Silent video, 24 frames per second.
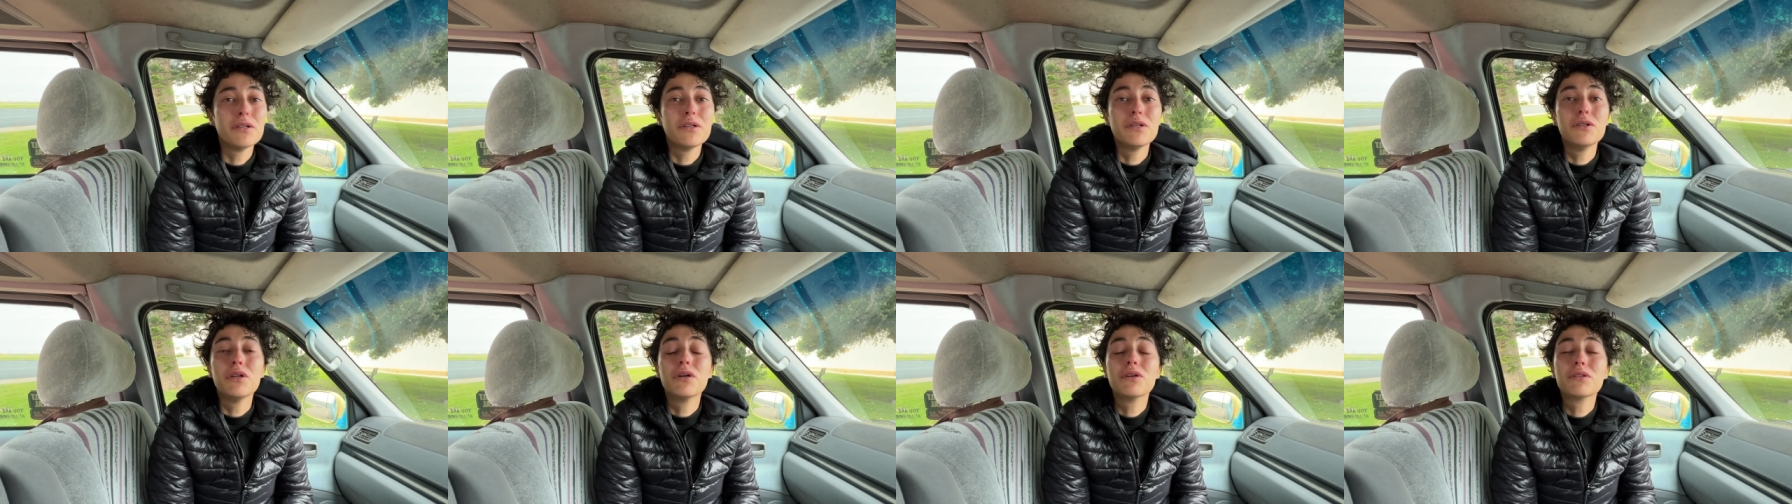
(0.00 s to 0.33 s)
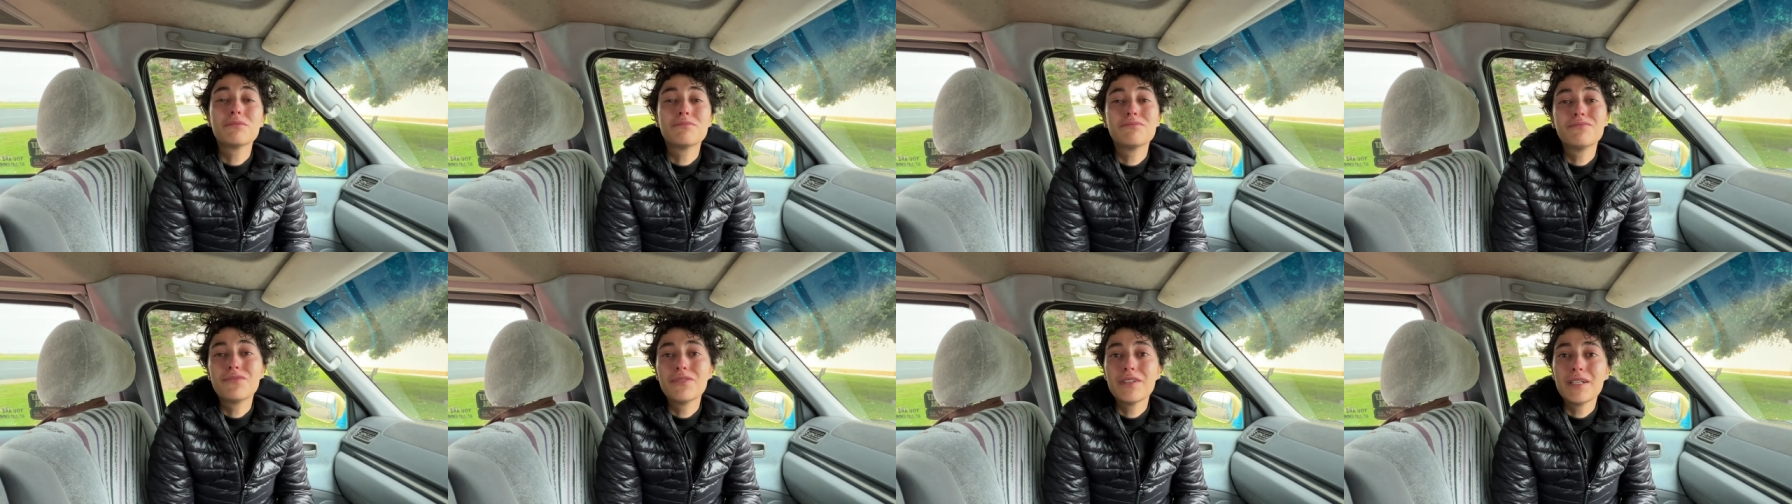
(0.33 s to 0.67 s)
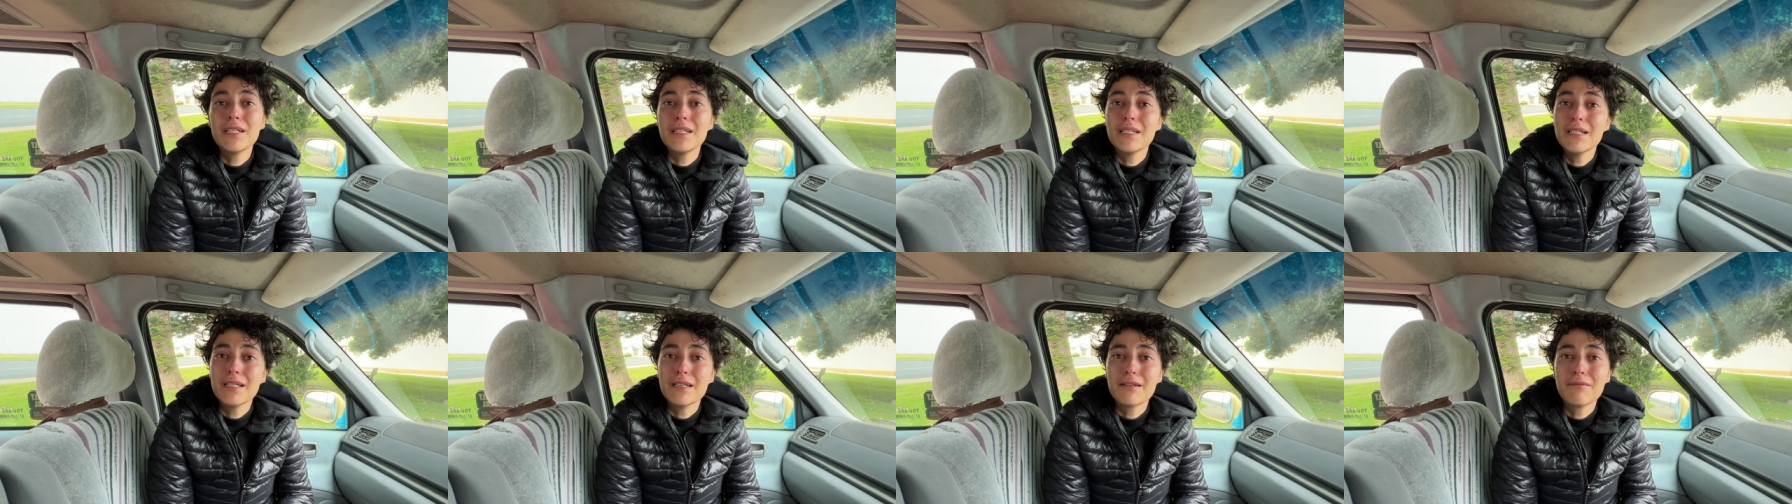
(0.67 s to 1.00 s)
not
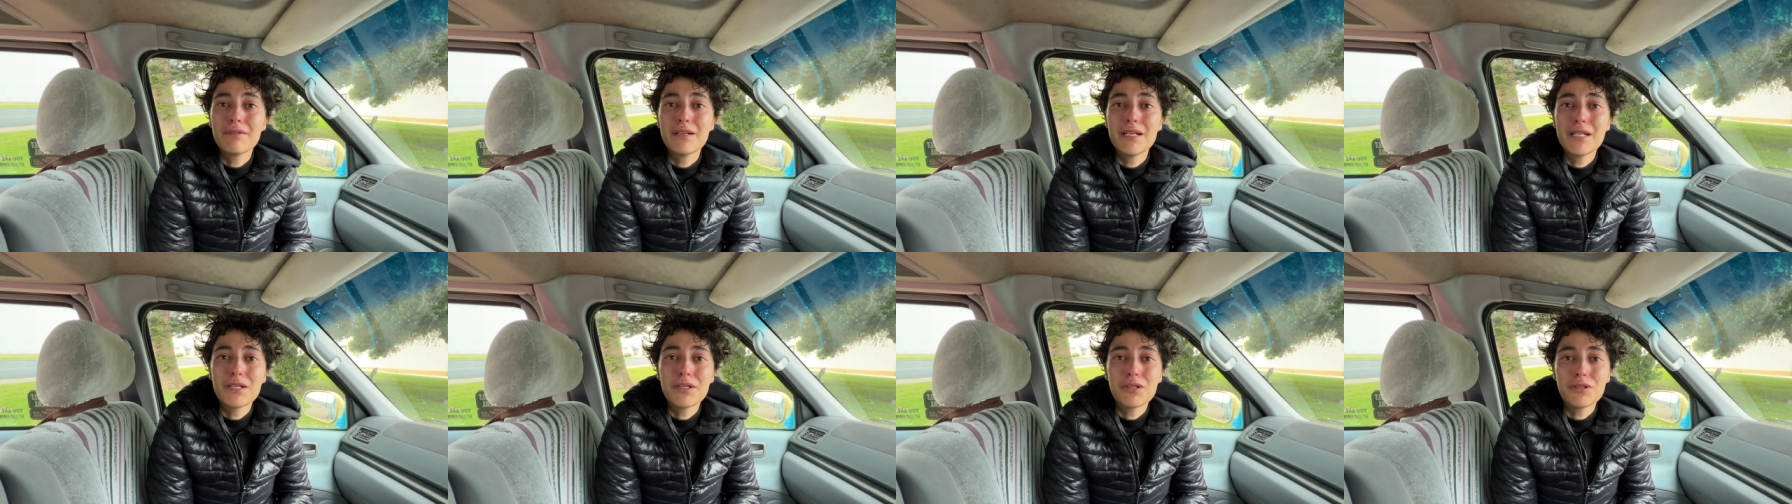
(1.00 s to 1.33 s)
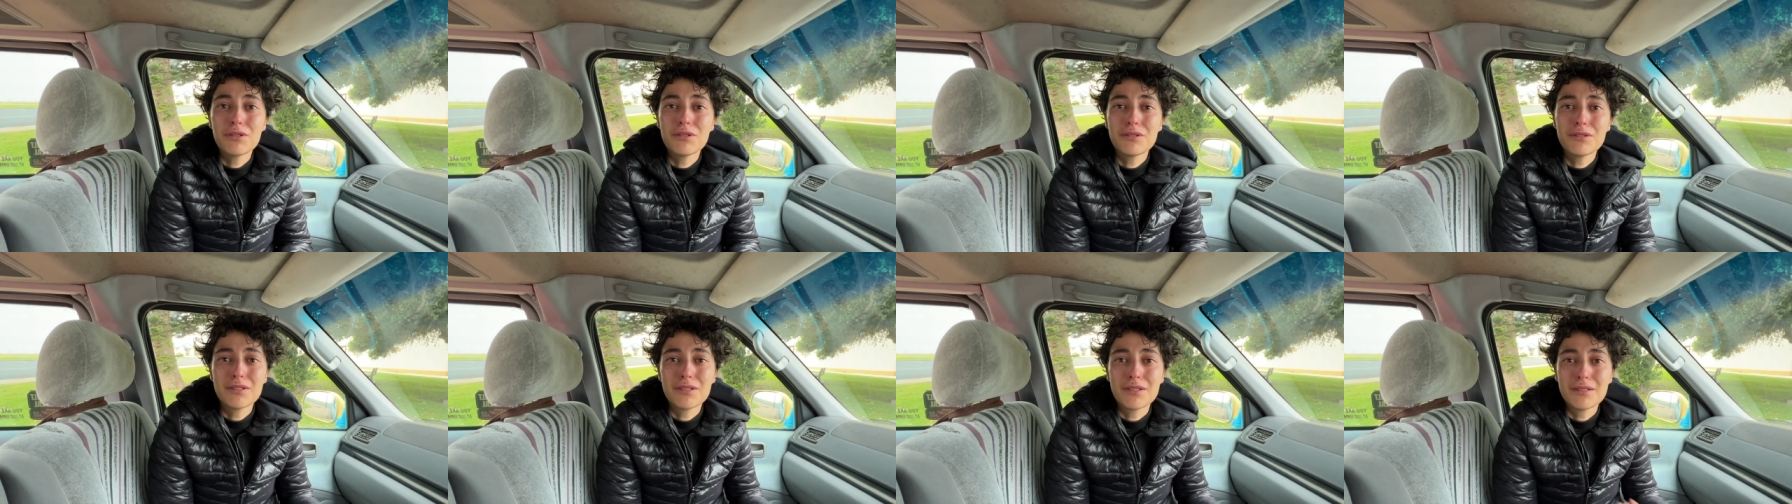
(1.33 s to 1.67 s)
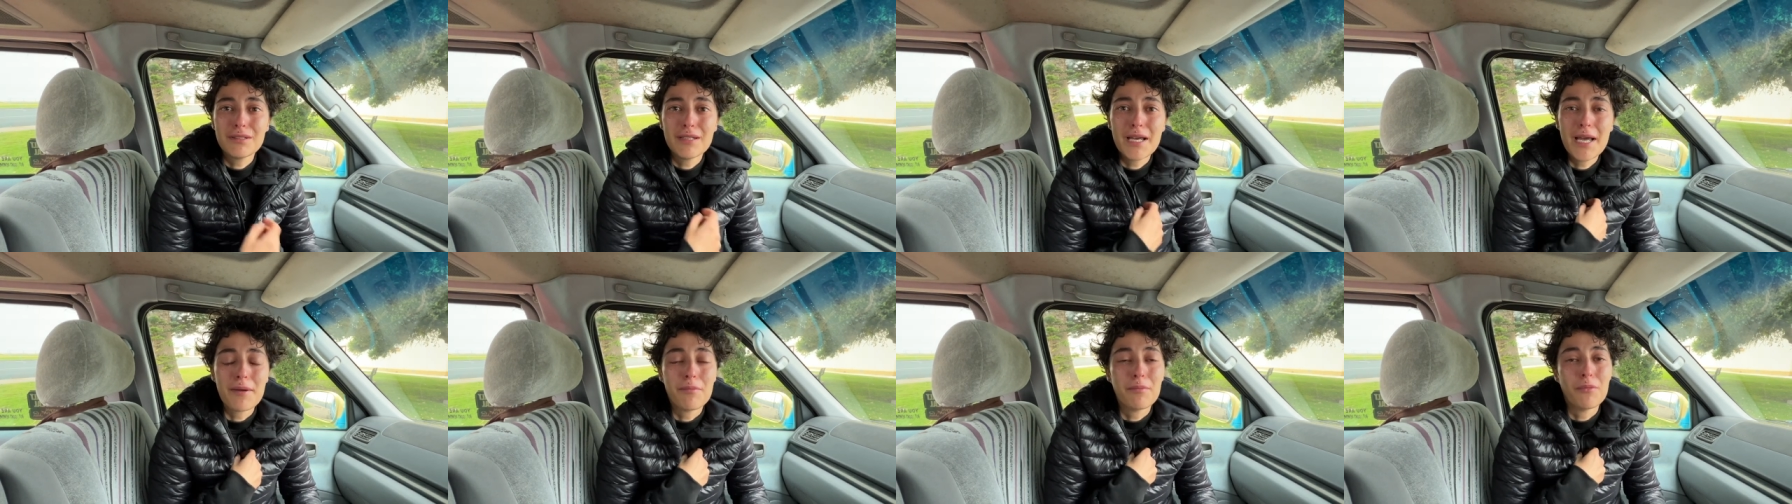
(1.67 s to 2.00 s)
feeling really good uh,
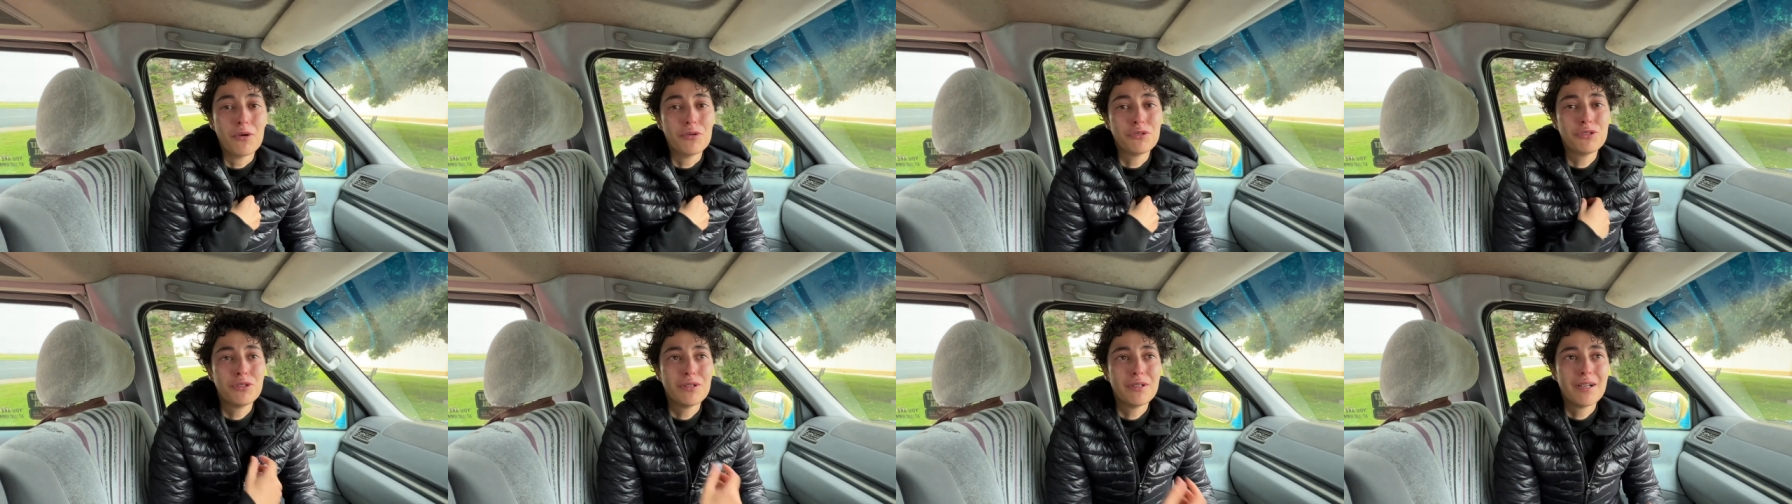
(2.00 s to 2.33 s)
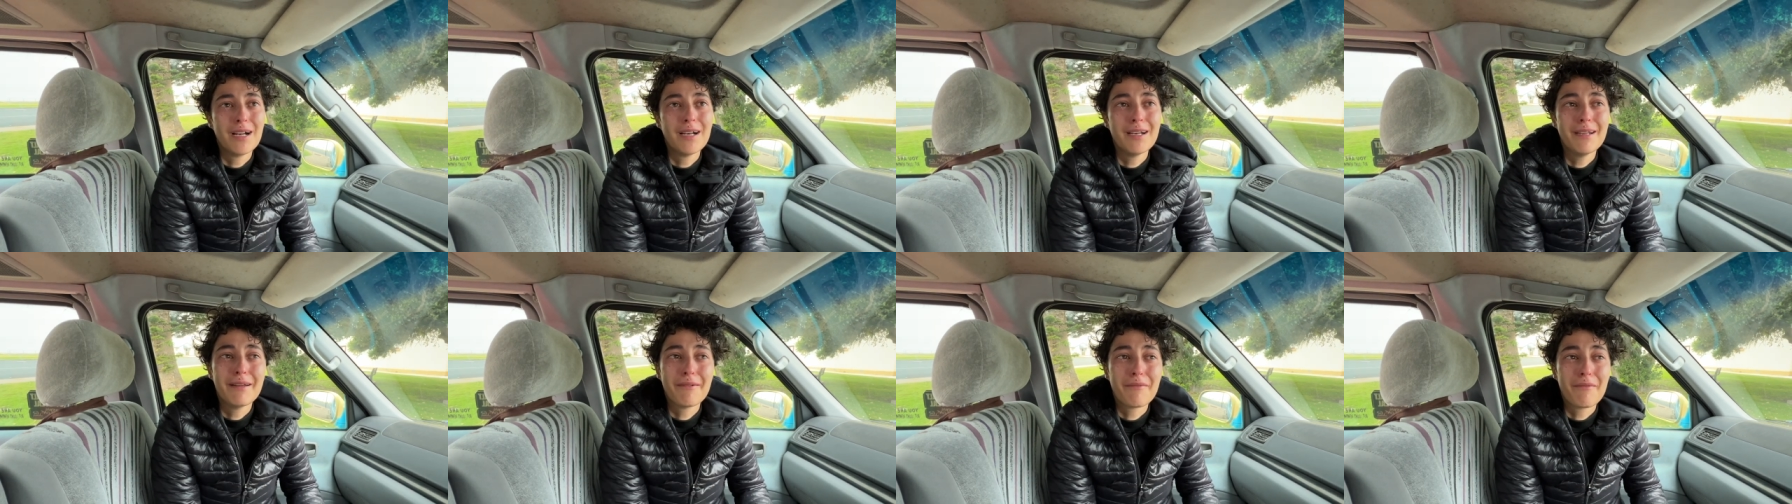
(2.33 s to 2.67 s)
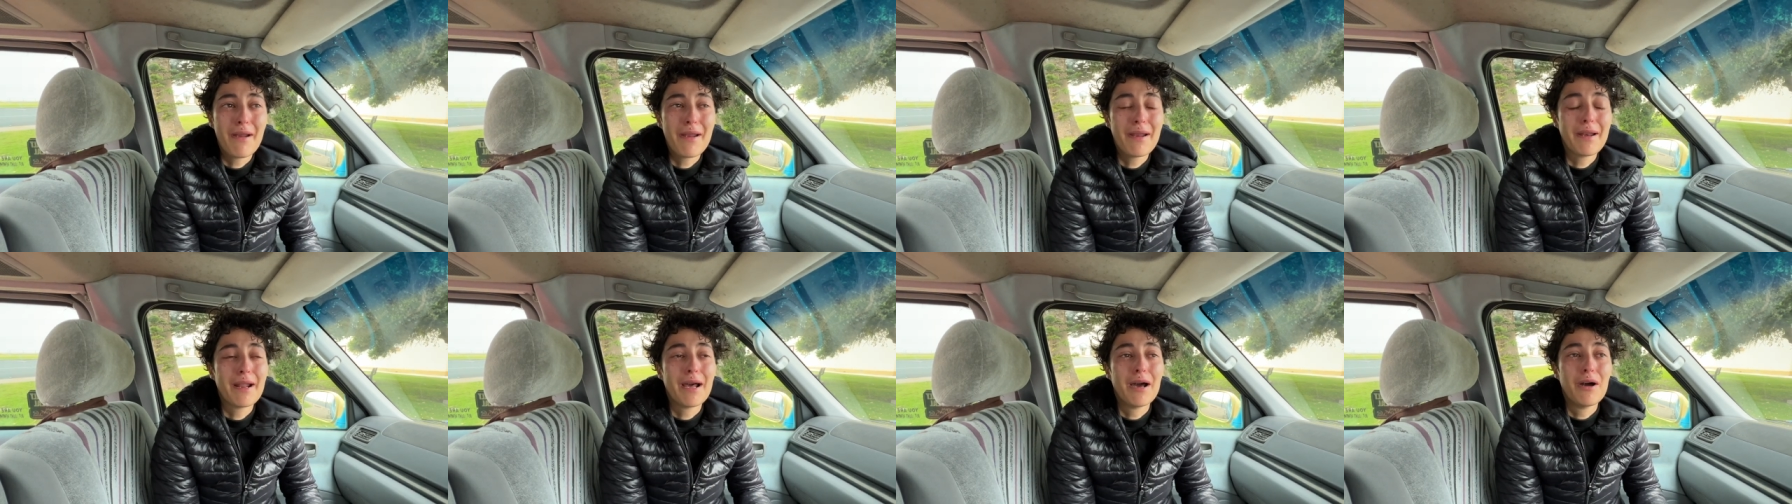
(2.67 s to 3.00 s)
emotionally
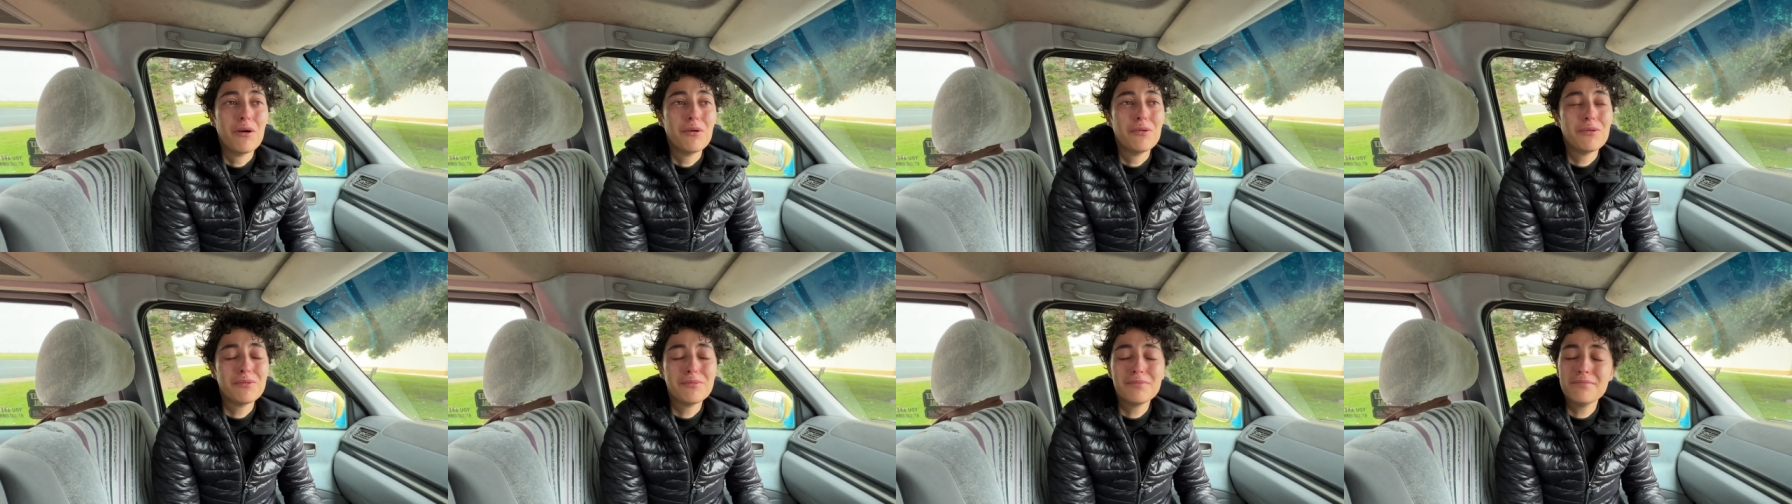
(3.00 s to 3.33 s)
right now